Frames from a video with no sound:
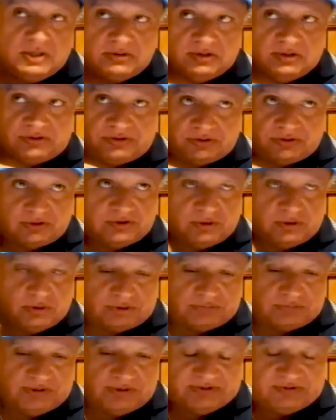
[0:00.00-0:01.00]
the
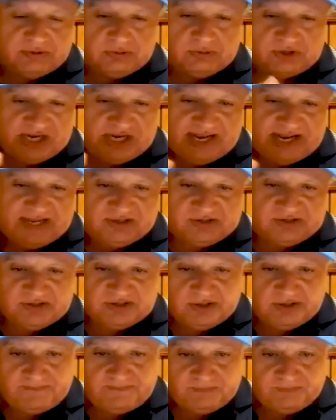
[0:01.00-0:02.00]
2-3-2
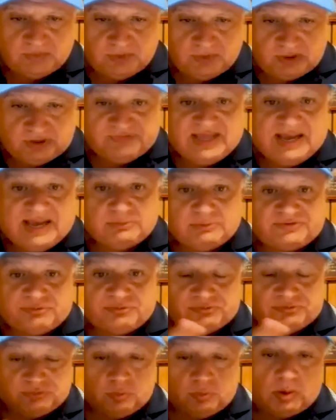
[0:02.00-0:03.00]
changed. Because now it's
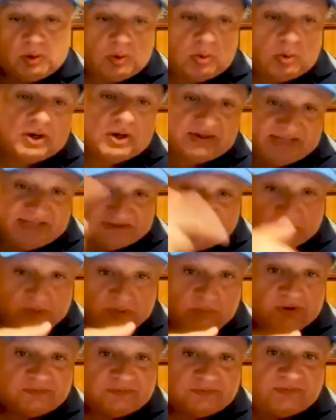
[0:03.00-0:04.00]
2-2-1-1-1, and that's what
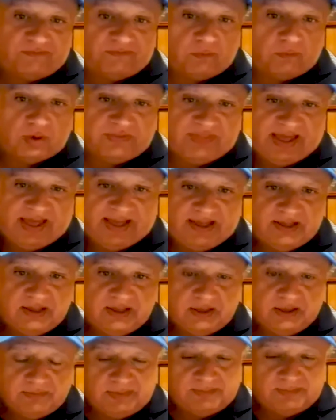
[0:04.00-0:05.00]
it was before that.
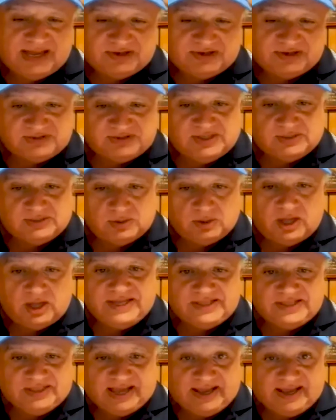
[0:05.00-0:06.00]
The Magic didn't
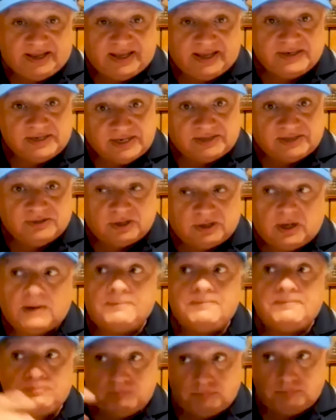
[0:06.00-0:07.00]
like that. And it ended
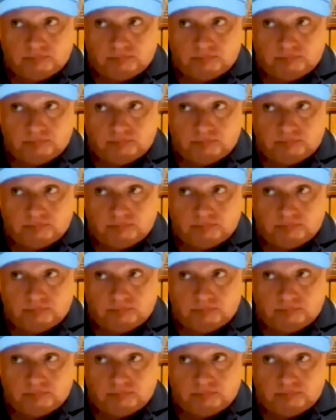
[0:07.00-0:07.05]
up